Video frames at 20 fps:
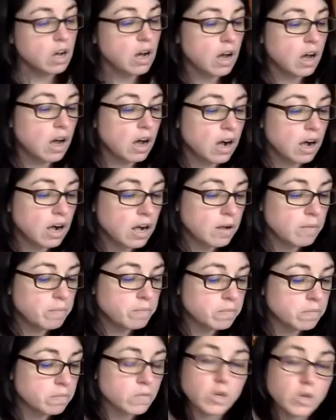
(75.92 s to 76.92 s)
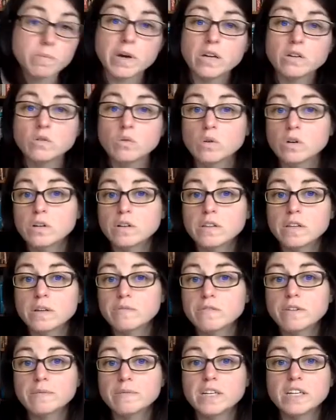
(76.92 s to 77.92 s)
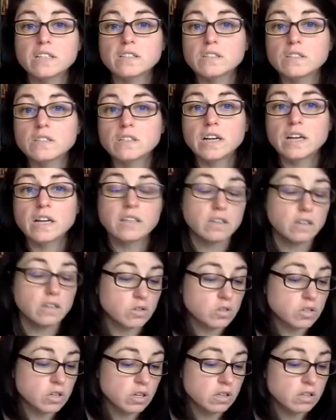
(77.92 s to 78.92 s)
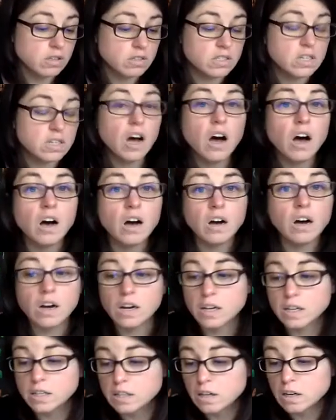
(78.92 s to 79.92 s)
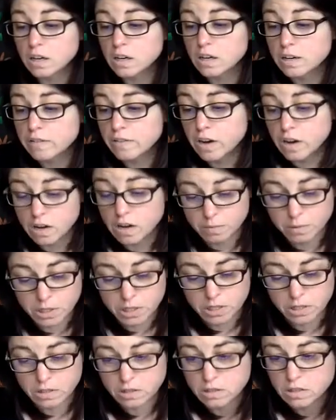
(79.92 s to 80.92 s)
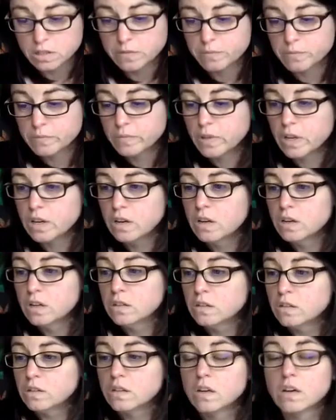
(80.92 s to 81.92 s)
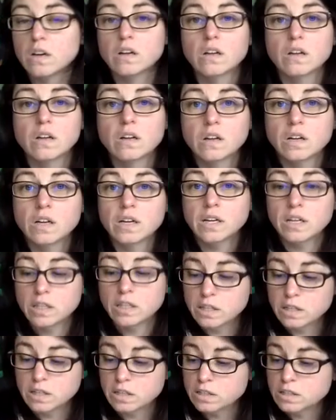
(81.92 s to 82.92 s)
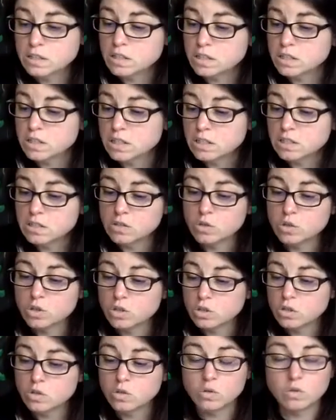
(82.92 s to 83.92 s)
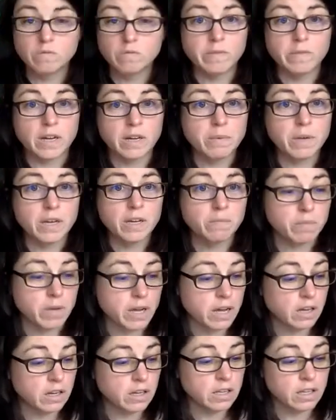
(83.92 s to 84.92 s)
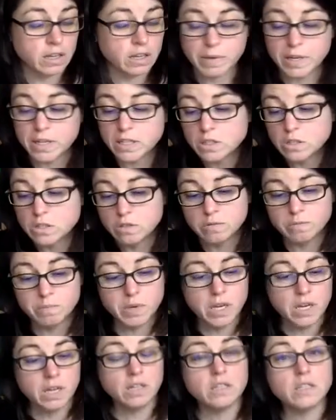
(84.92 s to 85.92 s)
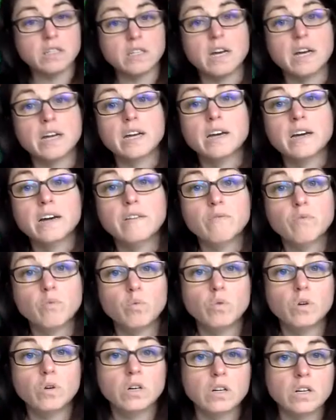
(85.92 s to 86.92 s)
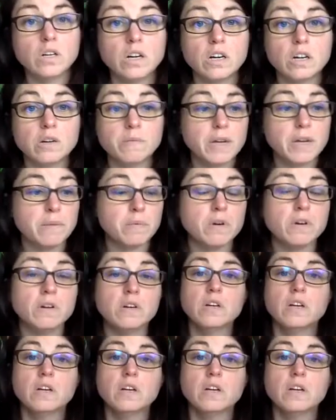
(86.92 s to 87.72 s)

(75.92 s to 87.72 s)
you might order them from the internet. There's a ton of options. In addition to my paint palette and my tube paints, I have watercolor paper